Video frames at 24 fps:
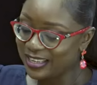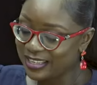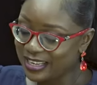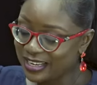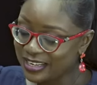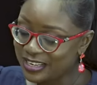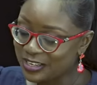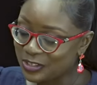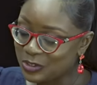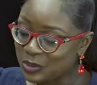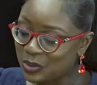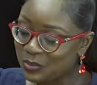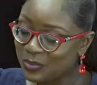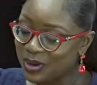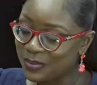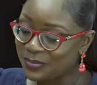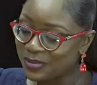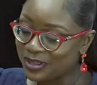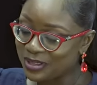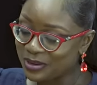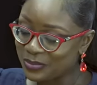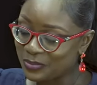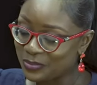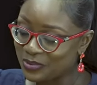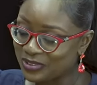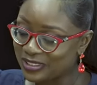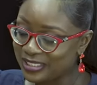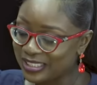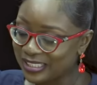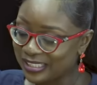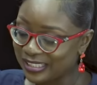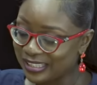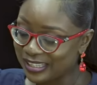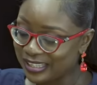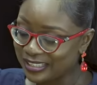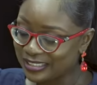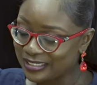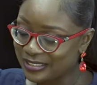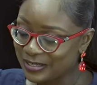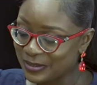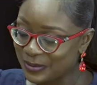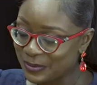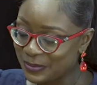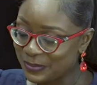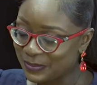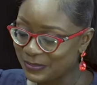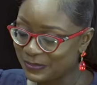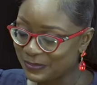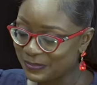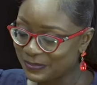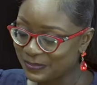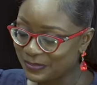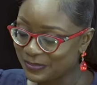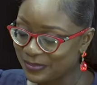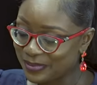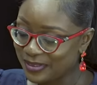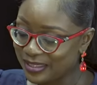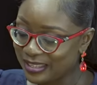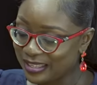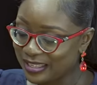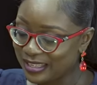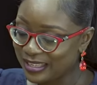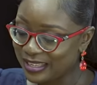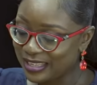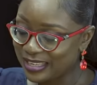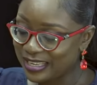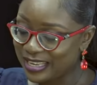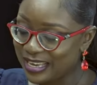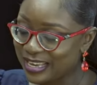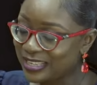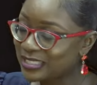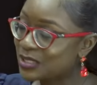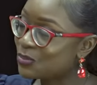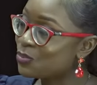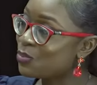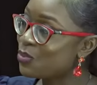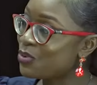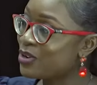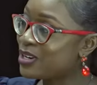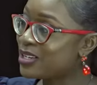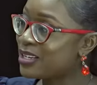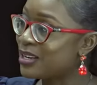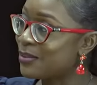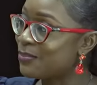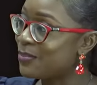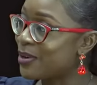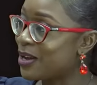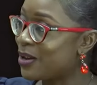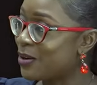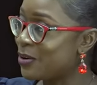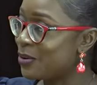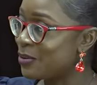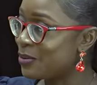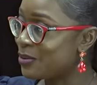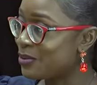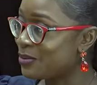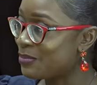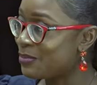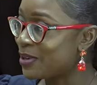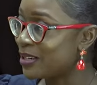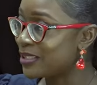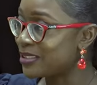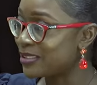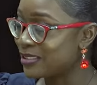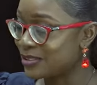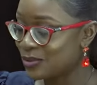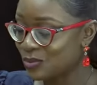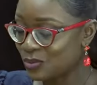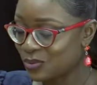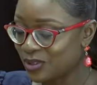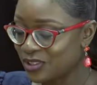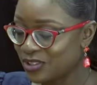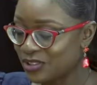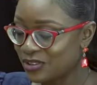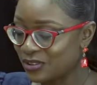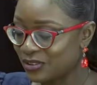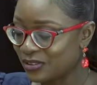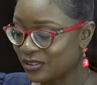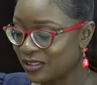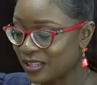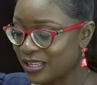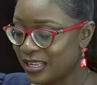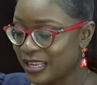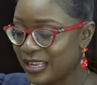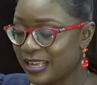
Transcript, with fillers: And then he told my madam one day that he has prayed about my situation,